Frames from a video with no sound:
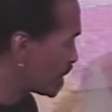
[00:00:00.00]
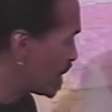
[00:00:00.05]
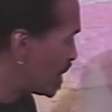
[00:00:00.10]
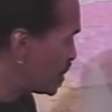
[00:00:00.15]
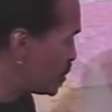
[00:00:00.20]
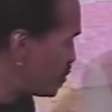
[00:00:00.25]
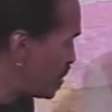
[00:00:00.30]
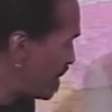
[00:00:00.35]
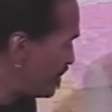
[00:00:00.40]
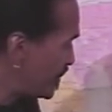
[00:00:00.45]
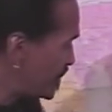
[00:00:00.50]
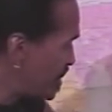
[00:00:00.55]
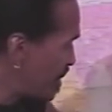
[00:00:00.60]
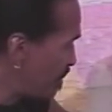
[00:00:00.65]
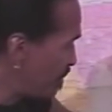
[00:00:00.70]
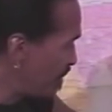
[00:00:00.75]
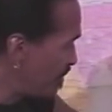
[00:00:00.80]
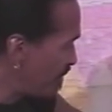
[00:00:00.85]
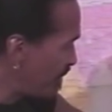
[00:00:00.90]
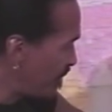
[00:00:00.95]
You have a
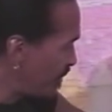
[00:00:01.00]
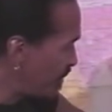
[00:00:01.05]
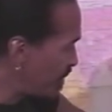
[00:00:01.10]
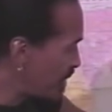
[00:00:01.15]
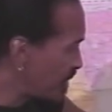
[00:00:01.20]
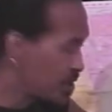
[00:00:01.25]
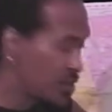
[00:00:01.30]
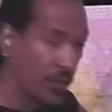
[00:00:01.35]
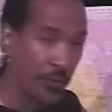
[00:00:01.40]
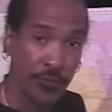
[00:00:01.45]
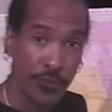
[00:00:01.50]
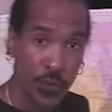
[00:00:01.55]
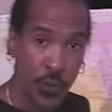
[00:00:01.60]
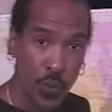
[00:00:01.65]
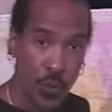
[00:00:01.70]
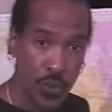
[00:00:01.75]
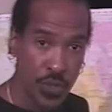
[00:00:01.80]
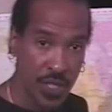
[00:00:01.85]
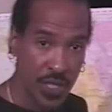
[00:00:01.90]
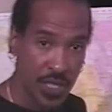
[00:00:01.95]
number of different things. The
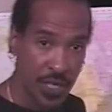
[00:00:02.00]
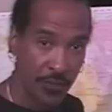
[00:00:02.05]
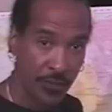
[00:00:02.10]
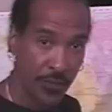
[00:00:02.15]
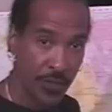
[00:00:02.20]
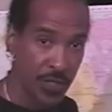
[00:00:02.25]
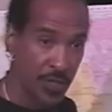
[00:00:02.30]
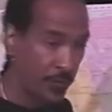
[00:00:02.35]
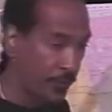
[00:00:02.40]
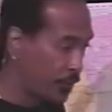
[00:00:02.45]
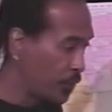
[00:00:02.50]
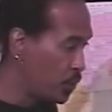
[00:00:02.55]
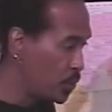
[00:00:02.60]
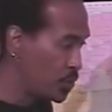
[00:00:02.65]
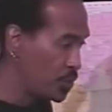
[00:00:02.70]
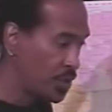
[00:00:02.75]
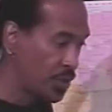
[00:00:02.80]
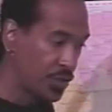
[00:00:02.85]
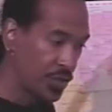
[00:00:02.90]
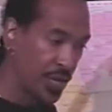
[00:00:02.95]
foods are different. The
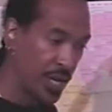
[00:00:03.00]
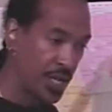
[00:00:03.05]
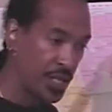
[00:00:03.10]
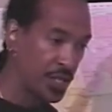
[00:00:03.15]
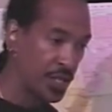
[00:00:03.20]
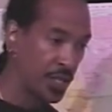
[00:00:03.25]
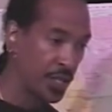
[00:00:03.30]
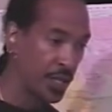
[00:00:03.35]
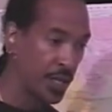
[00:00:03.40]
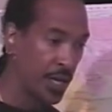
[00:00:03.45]
foods are changing.